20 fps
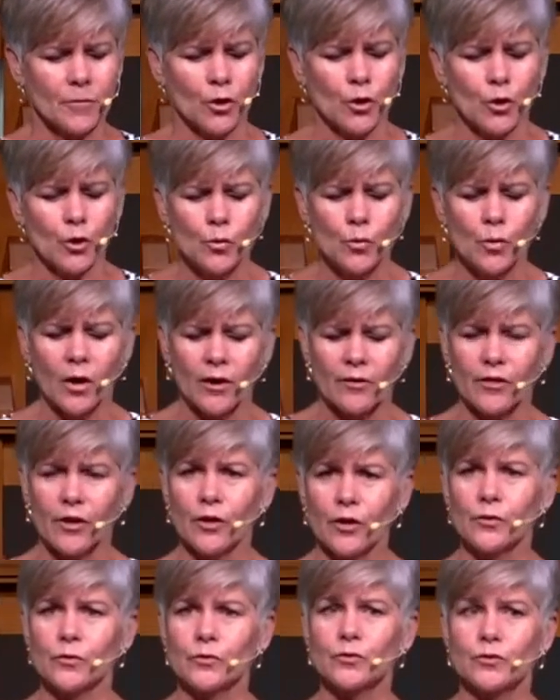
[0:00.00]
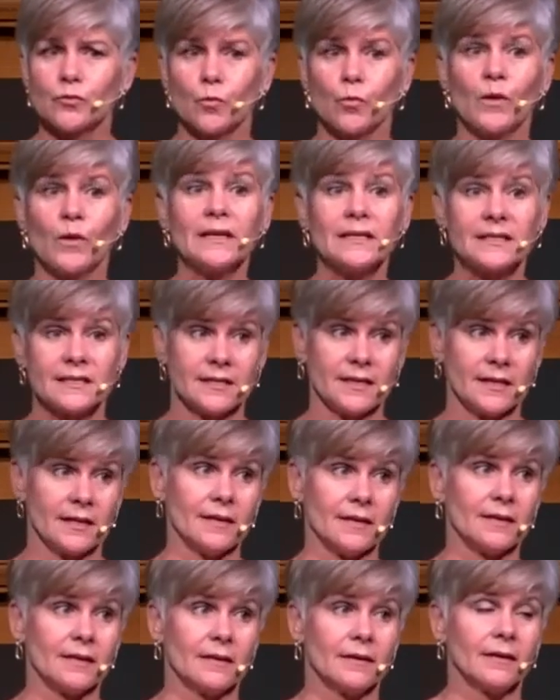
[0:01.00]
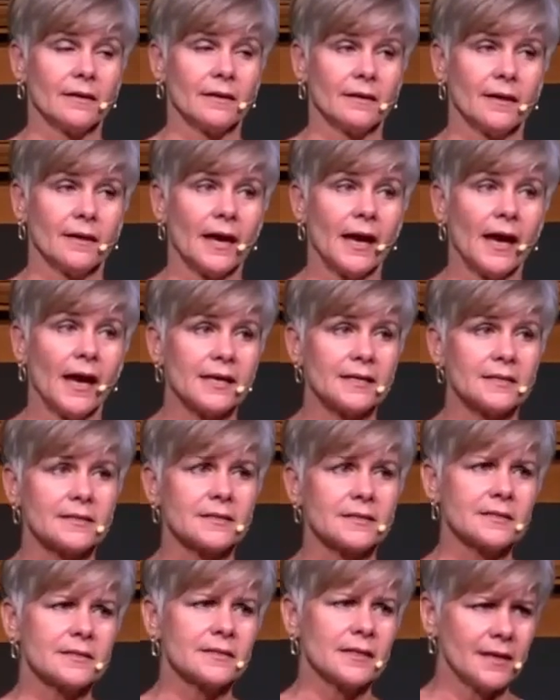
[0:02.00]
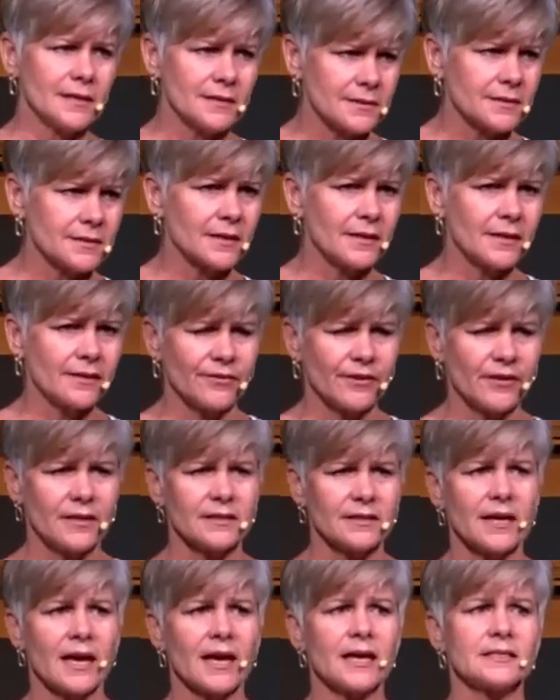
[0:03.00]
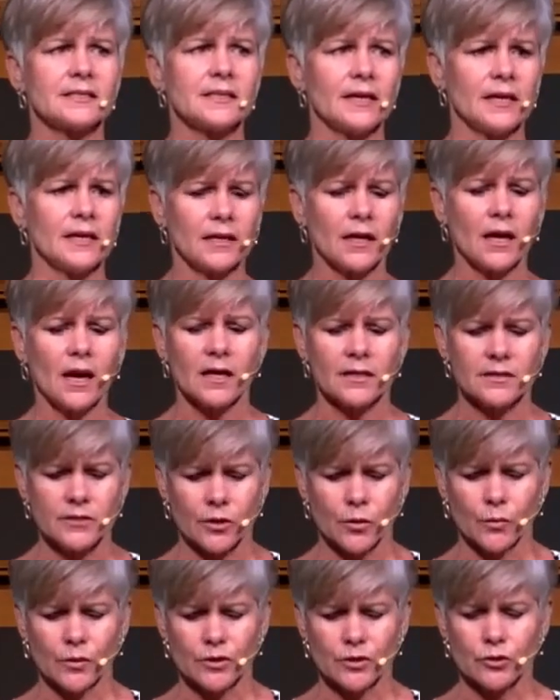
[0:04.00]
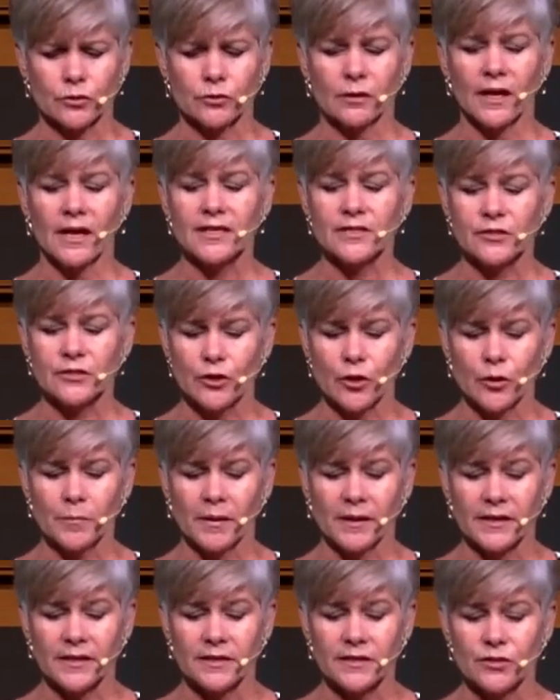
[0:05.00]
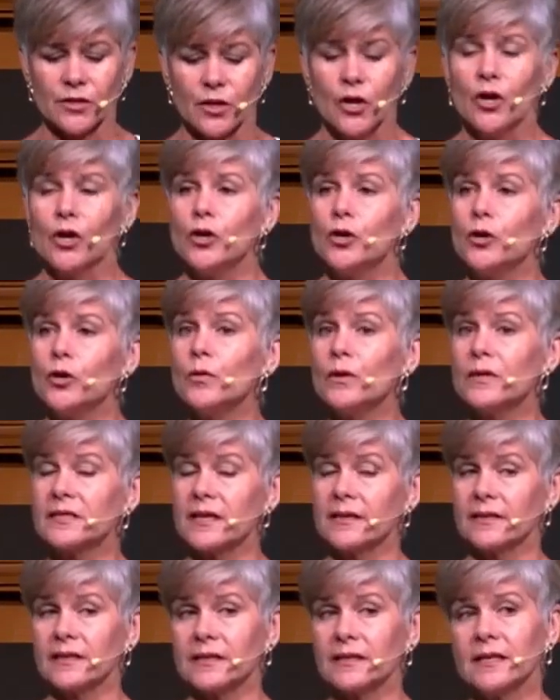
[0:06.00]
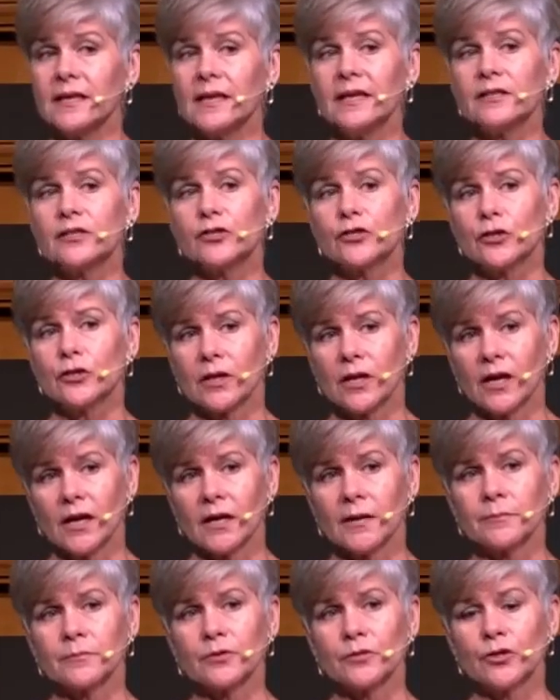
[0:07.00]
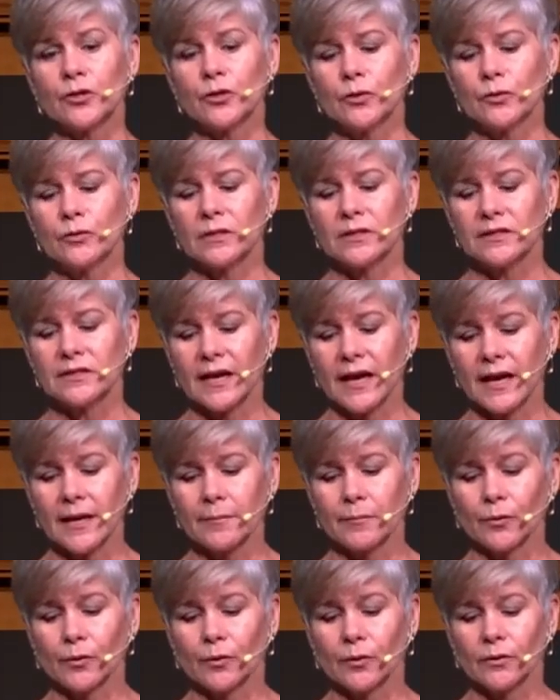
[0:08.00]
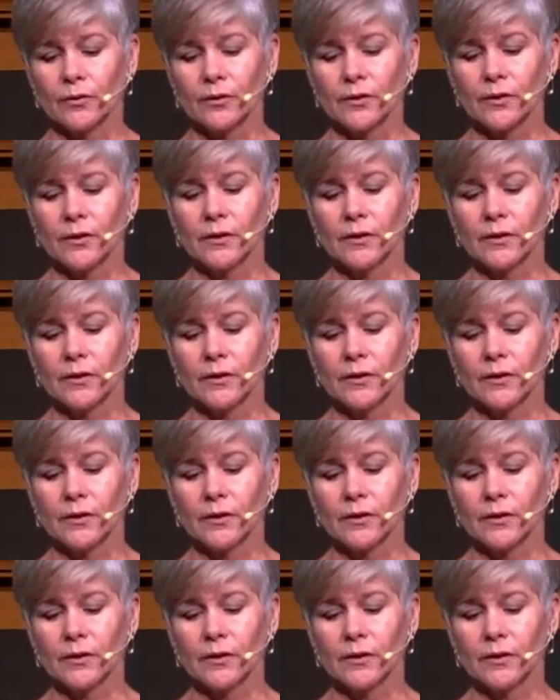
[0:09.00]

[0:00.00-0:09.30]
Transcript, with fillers: Who are those we see as insignificant, as inconsequential, as nobodies? Who is it that needs to come to the table